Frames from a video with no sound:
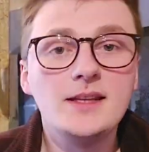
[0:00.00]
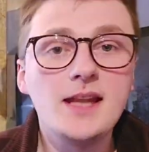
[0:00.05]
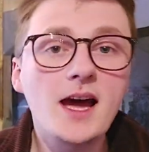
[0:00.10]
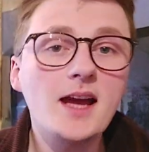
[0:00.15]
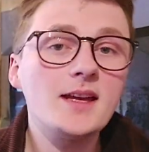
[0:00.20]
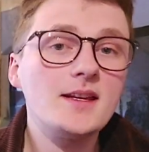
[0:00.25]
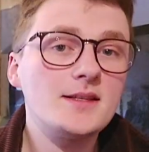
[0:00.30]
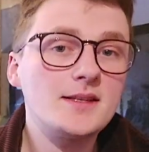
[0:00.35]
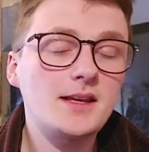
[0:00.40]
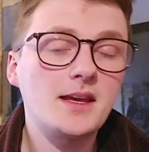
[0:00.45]

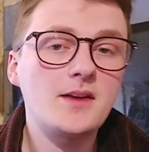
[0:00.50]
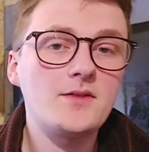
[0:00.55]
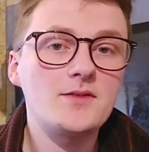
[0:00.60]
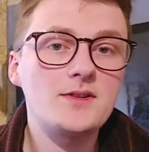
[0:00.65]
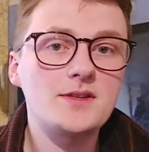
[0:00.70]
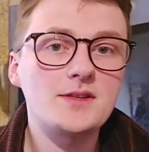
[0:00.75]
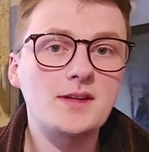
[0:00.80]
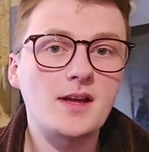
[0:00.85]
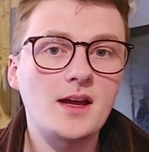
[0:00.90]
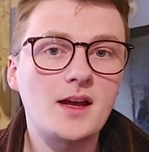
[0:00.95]
Knights
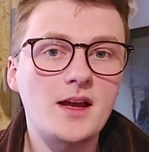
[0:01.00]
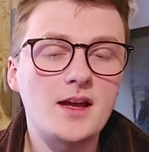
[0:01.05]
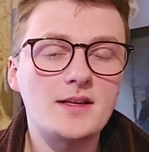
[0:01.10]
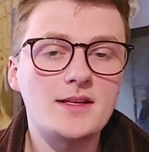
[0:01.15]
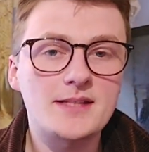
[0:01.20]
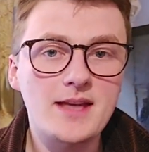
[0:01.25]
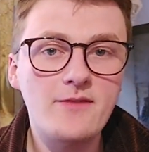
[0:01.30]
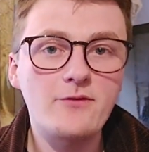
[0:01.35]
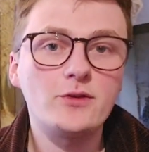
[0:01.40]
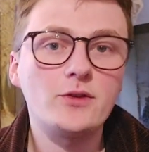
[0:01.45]
gives
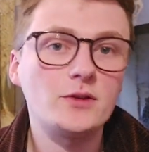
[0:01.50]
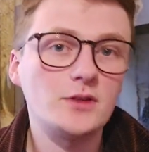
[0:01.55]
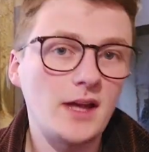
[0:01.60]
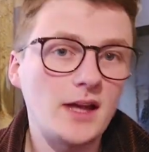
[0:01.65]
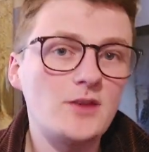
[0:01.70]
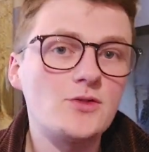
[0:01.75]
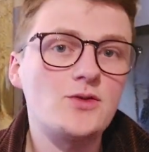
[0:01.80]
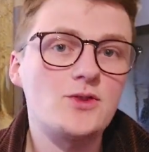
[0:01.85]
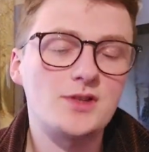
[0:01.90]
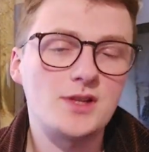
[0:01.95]
several
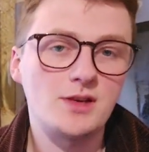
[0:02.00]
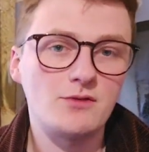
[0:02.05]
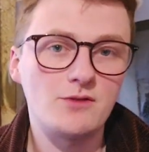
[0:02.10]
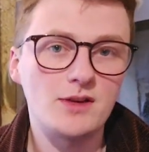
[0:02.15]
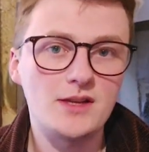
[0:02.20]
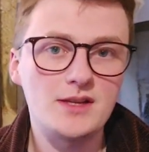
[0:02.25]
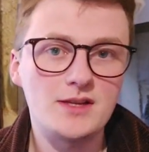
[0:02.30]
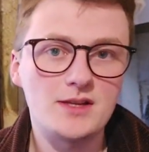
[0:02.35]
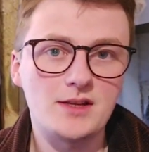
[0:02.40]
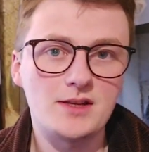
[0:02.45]
interesting
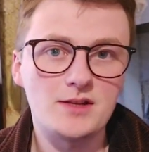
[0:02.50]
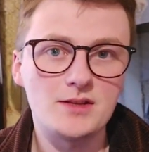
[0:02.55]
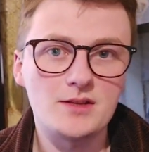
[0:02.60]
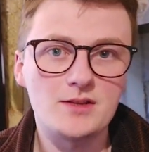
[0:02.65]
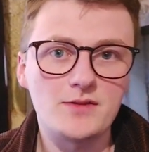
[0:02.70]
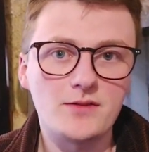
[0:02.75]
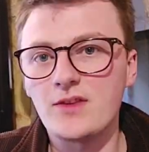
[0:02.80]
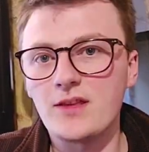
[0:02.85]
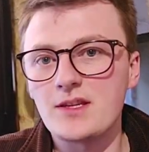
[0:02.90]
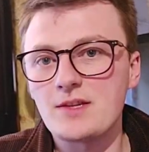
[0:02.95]
reasons
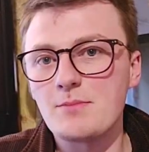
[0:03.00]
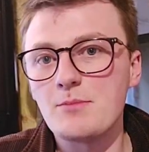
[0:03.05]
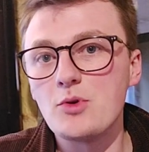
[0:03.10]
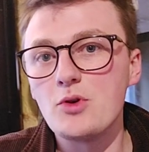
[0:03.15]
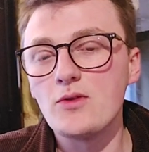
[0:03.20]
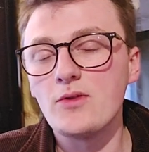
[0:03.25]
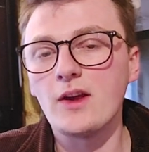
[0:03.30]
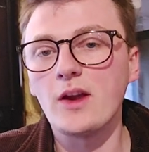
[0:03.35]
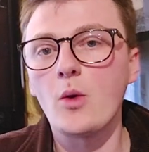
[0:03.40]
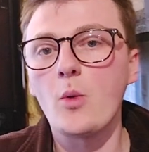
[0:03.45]
for this
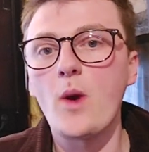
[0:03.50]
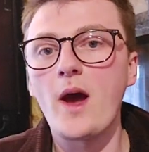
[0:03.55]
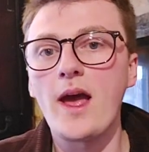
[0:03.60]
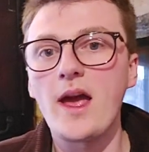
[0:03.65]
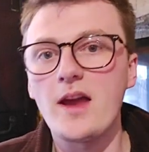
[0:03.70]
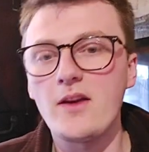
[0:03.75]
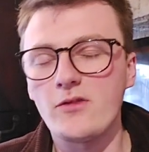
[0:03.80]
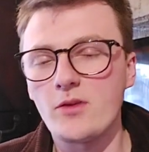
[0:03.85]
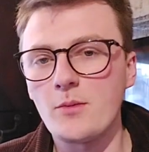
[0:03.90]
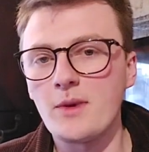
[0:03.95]
moving
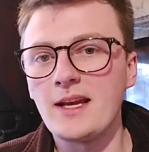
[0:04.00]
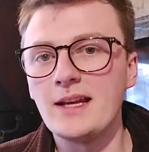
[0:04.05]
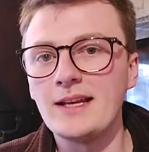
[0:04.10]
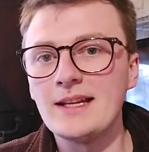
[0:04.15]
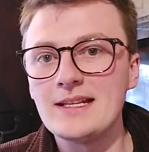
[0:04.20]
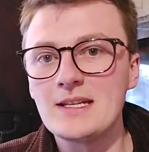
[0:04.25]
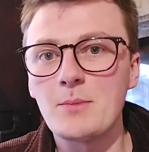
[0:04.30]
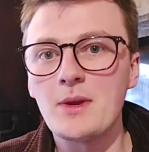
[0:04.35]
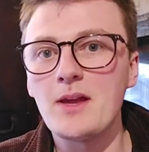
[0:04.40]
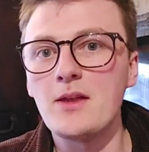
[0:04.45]
away from an
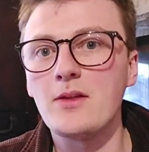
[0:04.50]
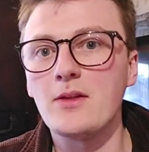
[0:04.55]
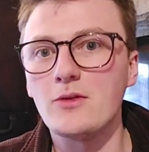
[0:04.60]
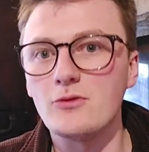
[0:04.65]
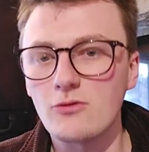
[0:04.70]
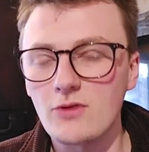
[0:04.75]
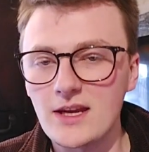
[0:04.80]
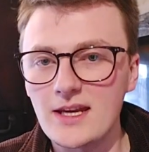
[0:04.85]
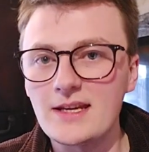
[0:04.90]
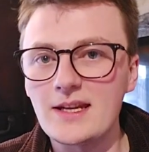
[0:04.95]

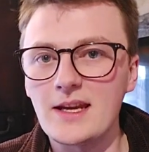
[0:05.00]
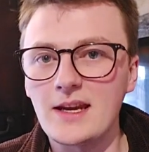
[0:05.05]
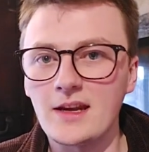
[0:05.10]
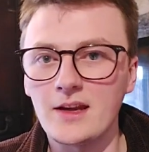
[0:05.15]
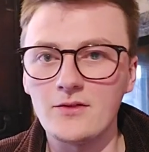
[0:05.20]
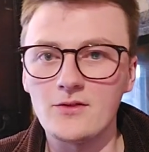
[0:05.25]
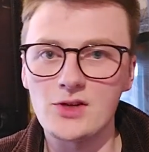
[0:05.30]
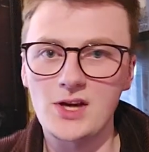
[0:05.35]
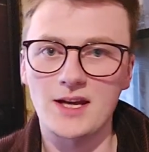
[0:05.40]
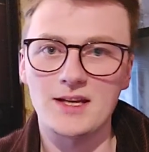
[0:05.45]
Elizabethan reading
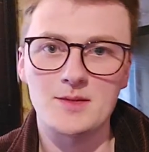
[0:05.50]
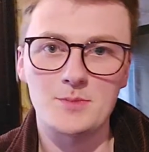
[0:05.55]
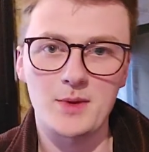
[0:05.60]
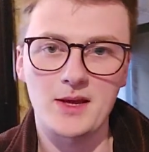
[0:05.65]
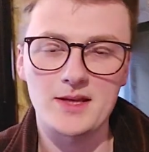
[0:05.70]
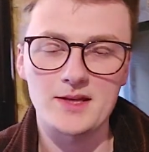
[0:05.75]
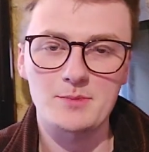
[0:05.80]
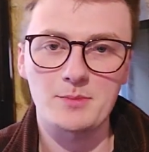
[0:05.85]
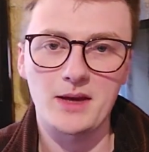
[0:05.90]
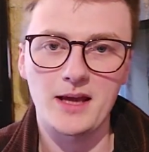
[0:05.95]
of
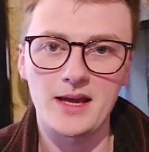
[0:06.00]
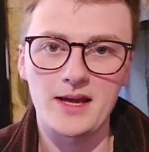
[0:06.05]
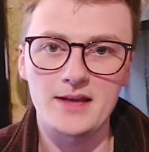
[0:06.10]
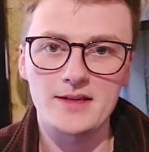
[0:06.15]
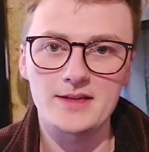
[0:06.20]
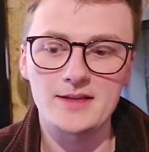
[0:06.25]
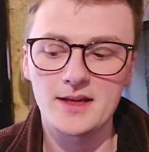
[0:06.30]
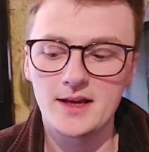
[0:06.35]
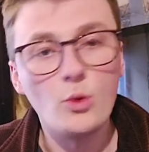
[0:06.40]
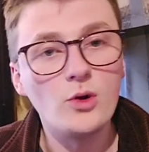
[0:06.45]
Shakespeare's
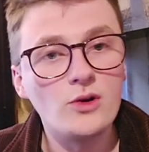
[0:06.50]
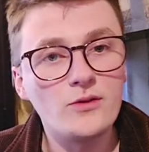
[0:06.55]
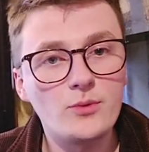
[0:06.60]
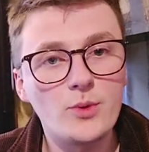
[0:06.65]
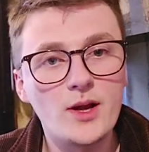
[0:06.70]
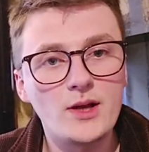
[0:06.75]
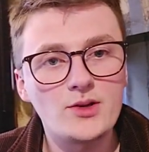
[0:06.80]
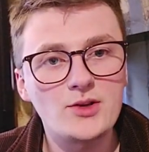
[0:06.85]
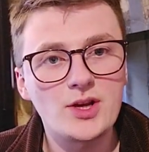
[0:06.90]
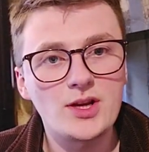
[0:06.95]
plays, one of
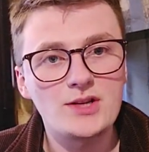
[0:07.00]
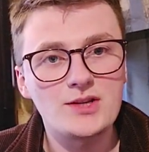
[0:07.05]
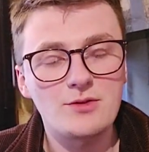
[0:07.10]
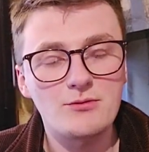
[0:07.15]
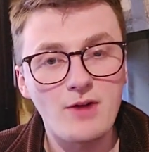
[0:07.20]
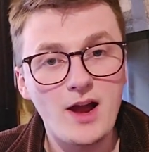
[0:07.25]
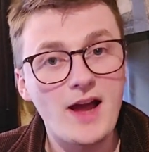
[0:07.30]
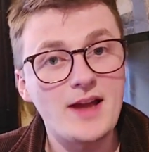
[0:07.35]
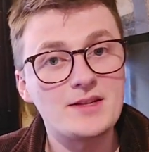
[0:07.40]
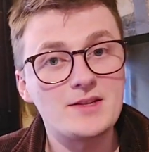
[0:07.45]
which is the
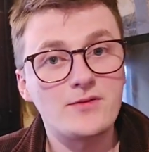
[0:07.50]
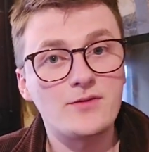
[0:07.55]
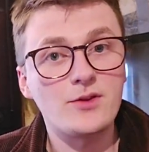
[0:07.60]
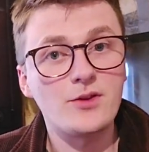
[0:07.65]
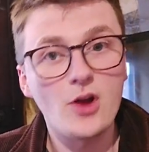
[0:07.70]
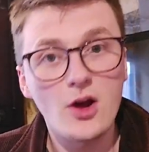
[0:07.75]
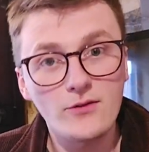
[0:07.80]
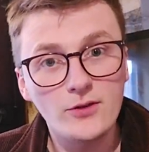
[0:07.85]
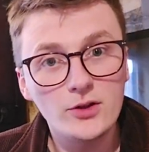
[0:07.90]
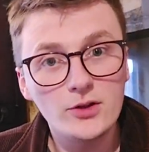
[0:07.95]
rise of the
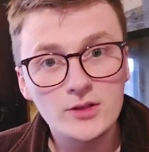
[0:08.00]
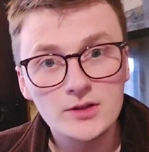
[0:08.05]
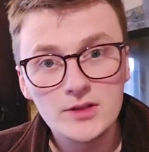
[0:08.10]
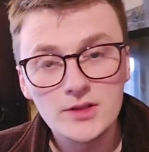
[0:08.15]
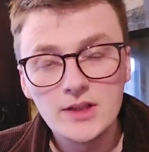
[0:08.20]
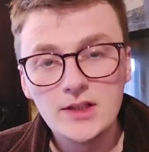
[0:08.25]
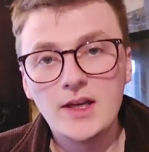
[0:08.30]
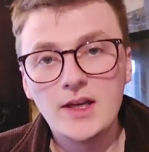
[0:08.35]
novel,